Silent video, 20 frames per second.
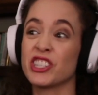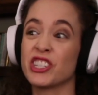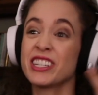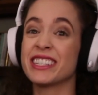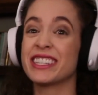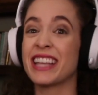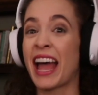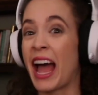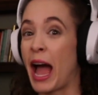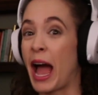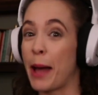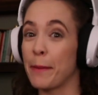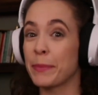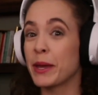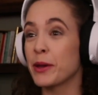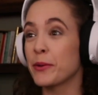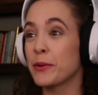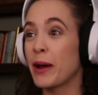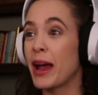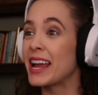She's
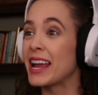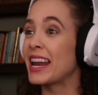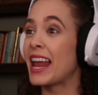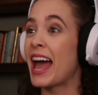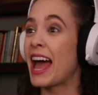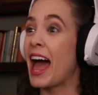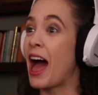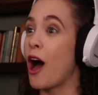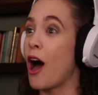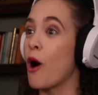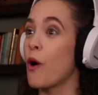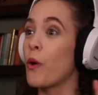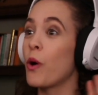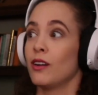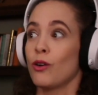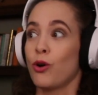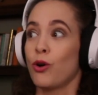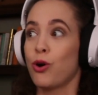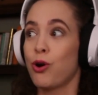happy right now.